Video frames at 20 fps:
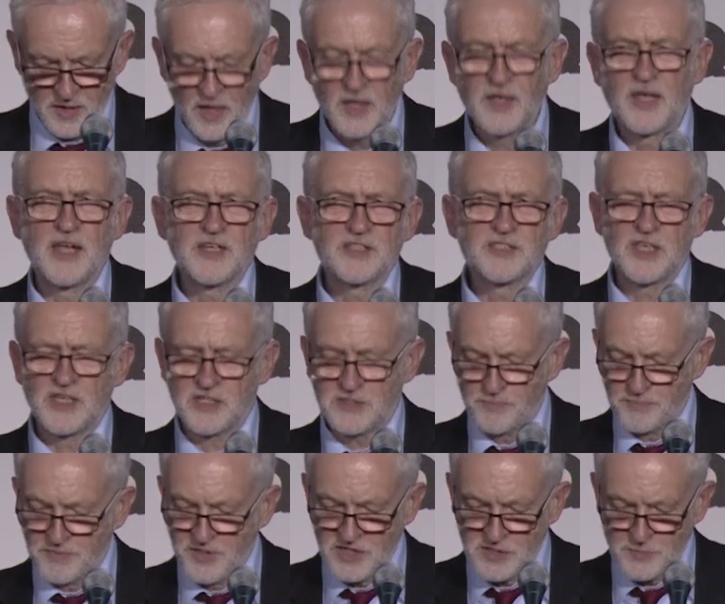Against
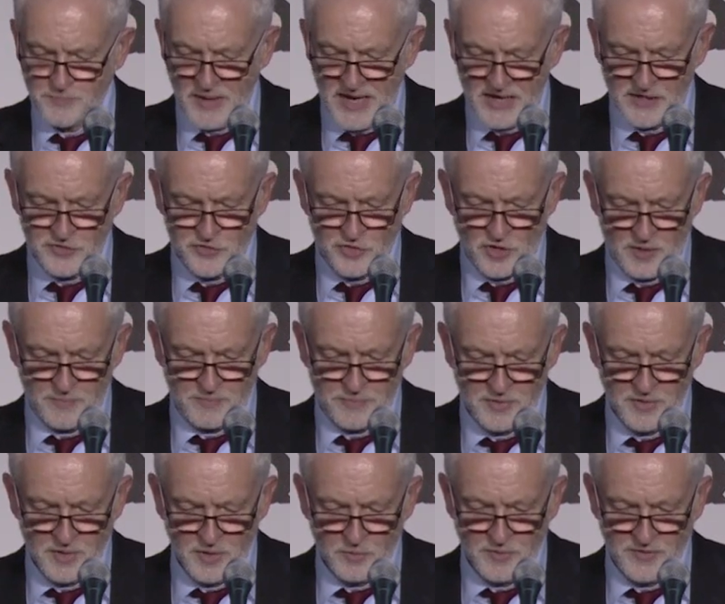this backdrop,
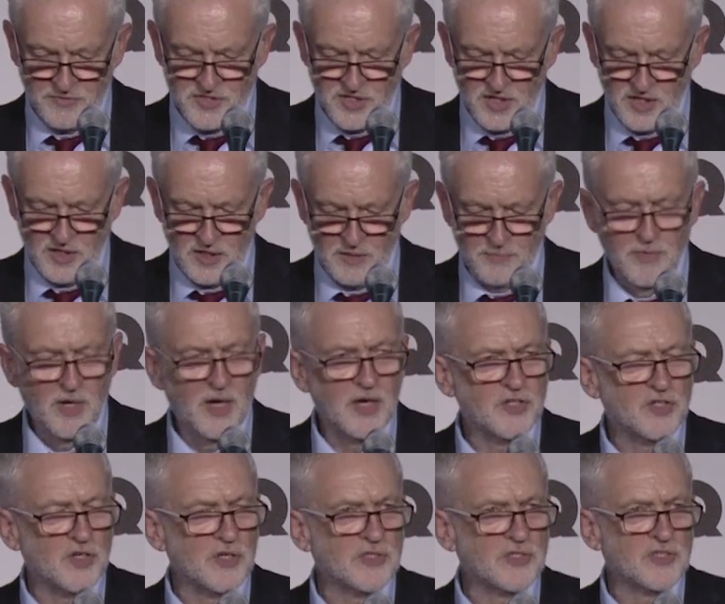we've seen the
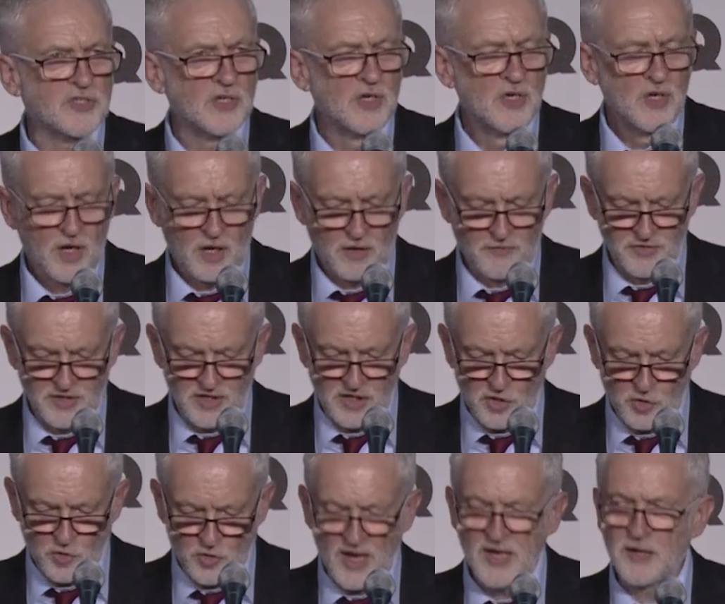emergence of an
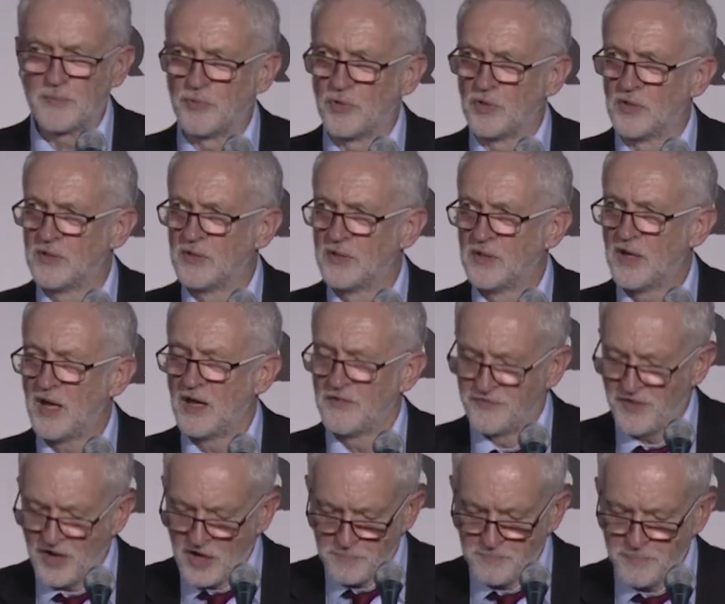incredible and
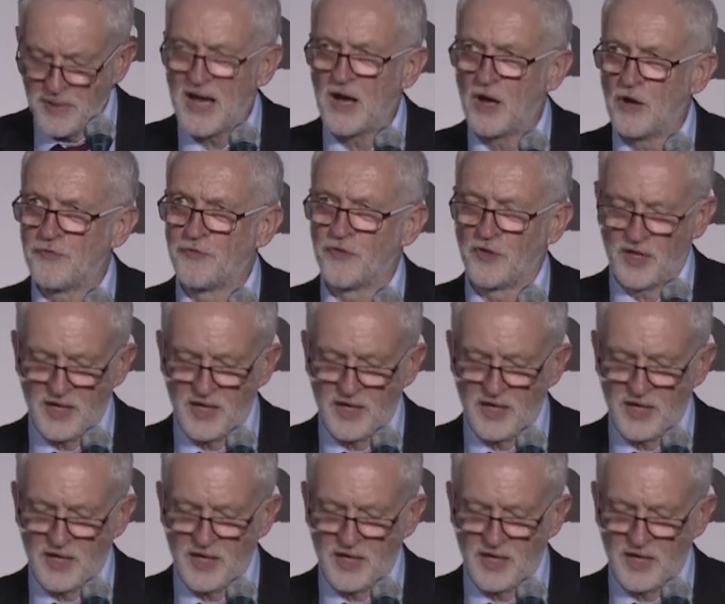very powerful